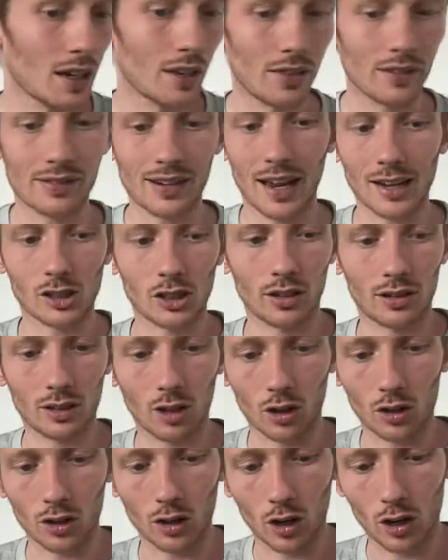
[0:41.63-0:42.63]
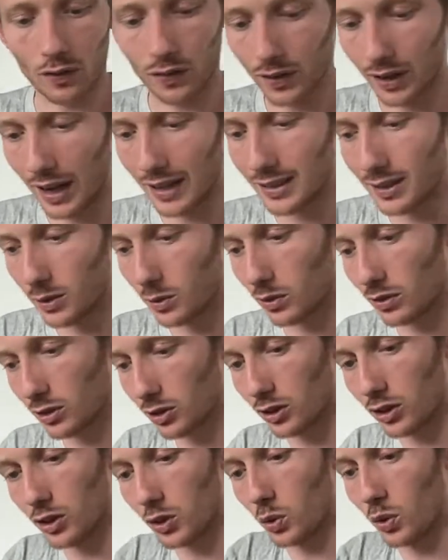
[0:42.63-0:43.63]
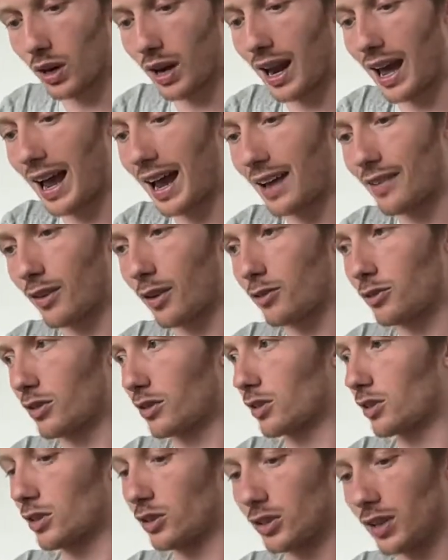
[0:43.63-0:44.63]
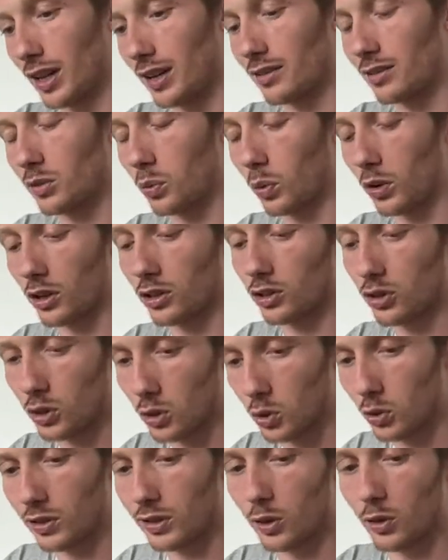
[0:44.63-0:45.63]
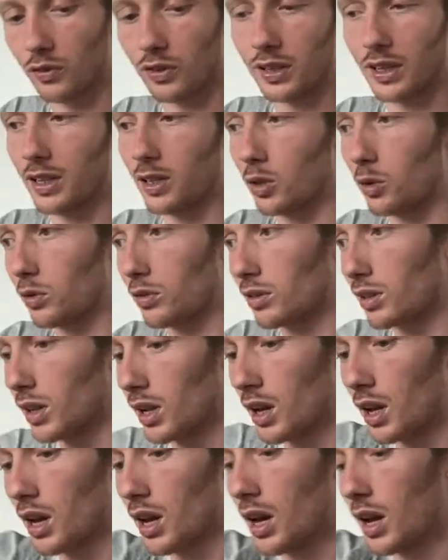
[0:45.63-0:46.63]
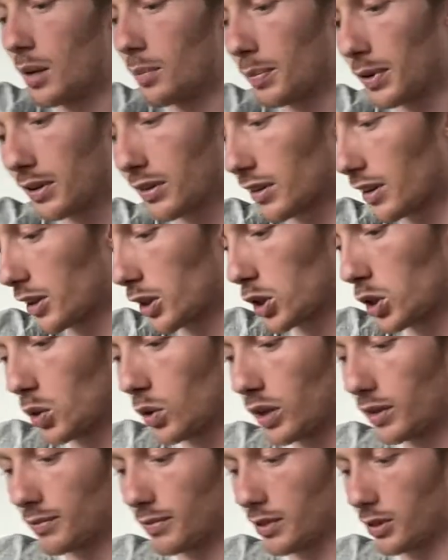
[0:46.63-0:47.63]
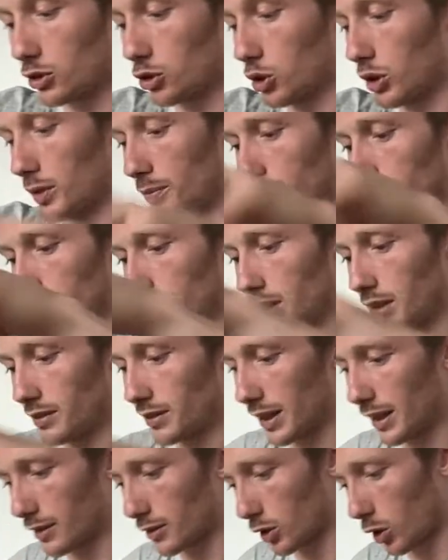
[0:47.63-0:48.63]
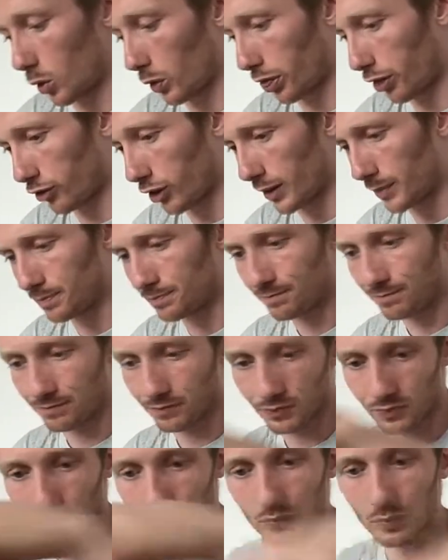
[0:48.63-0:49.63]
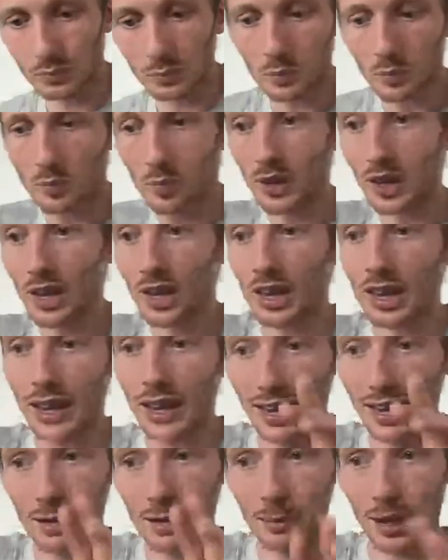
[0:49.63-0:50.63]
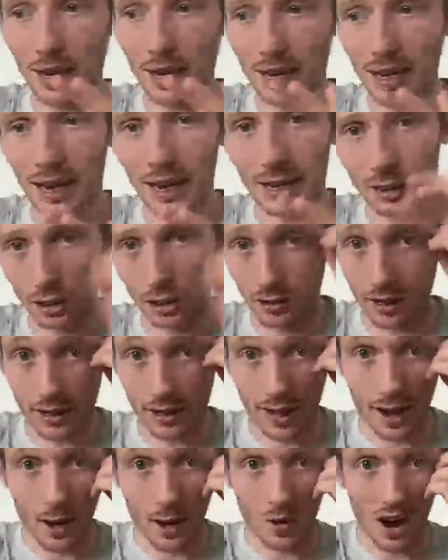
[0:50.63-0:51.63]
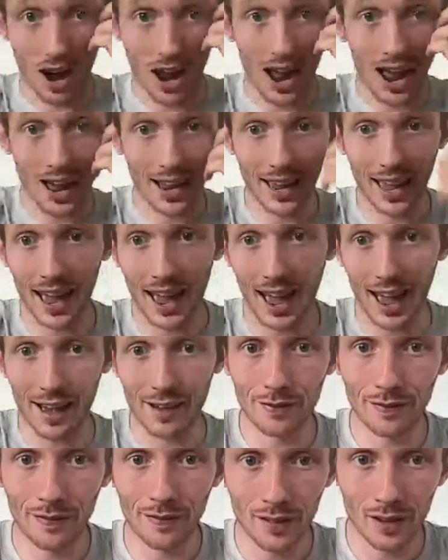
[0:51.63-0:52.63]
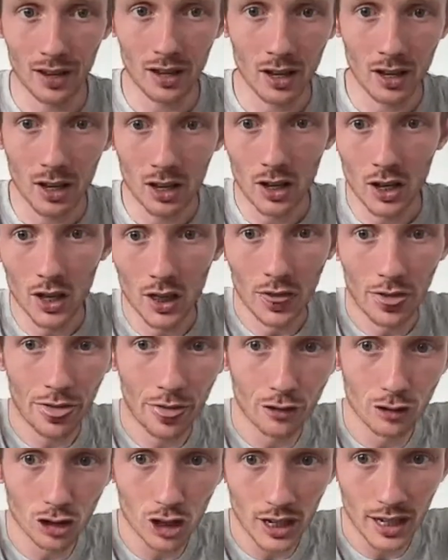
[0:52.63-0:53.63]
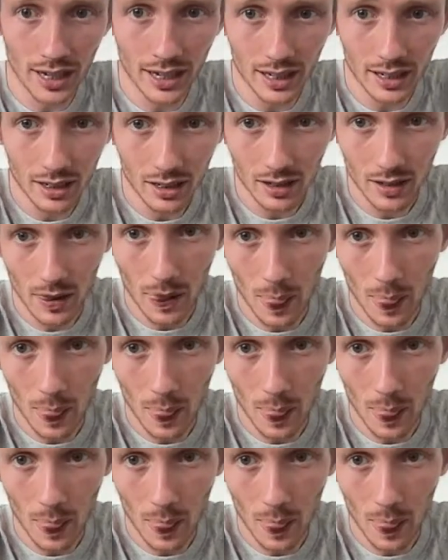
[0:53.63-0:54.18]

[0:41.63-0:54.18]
actually started off, I was going to do a live. I was just going to taste one or two silver needles. But I'm like, you know what? Screw it. Let's taste all three. In my collection right now, I have 3